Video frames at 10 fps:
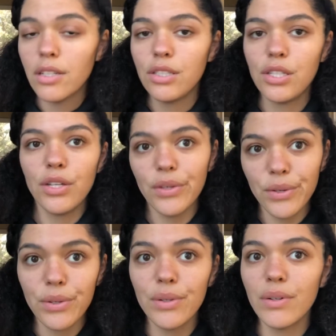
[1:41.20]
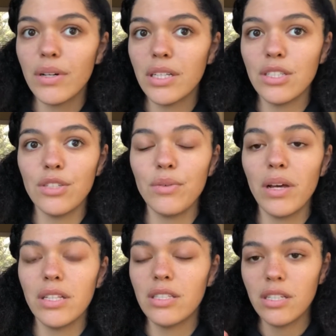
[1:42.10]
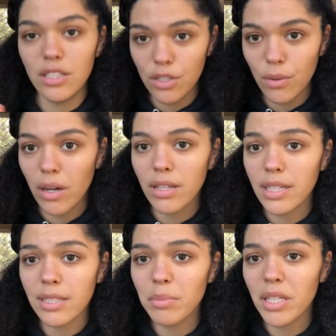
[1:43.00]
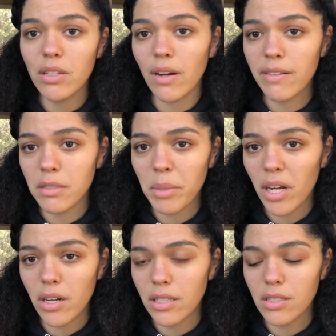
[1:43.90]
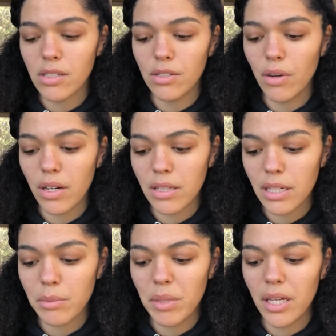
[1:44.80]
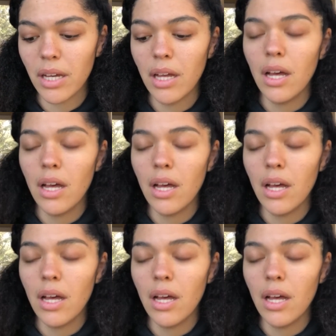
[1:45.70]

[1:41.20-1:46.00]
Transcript: to do to do art therapy you don't have to be an artist to do art therapy